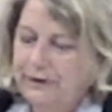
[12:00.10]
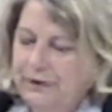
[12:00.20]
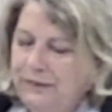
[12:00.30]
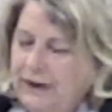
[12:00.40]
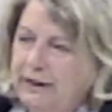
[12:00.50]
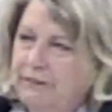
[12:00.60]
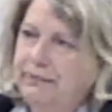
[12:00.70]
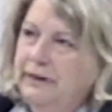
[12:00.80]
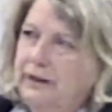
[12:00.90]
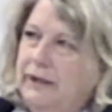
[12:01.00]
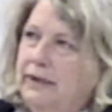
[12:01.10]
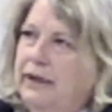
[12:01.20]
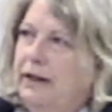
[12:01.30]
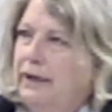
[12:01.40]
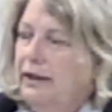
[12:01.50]
These have
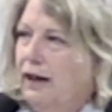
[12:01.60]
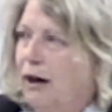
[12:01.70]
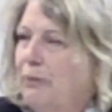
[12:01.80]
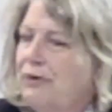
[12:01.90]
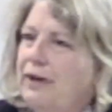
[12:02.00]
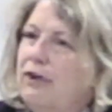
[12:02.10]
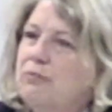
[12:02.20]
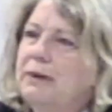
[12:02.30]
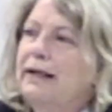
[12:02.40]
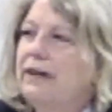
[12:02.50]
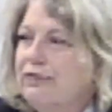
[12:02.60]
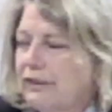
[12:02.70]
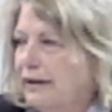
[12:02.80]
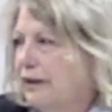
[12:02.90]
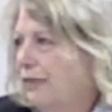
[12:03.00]
almost
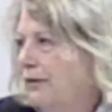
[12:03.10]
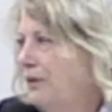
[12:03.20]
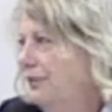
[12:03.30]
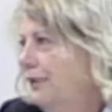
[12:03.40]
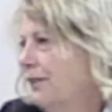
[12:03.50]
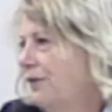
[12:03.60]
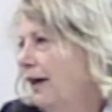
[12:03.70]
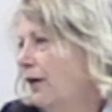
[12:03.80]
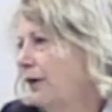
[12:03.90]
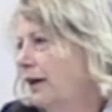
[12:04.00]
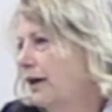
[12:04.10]
exponentially increased in this county,